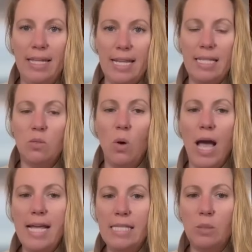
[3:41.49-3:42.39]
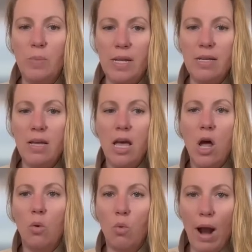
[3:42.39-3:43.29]
And that's why it's been
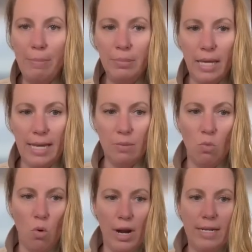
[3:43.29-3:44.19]
rumbling more.